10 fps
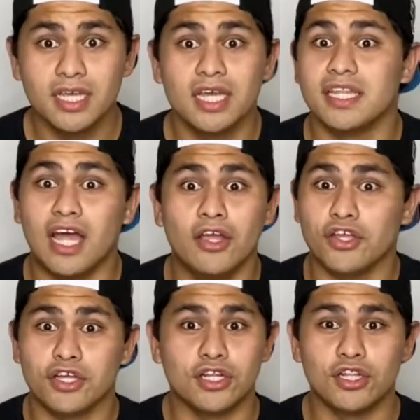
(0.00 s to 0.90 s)
now you're going
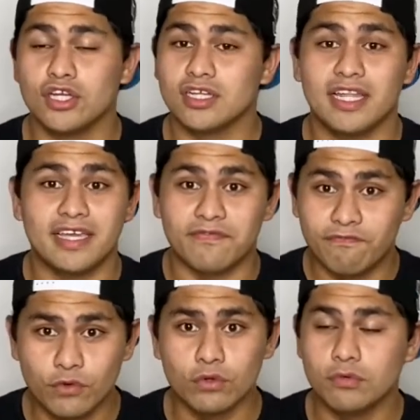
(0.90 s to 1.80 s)
to look like a
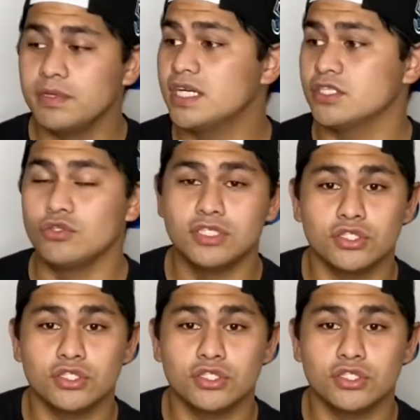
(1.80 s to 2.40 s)
fool because you just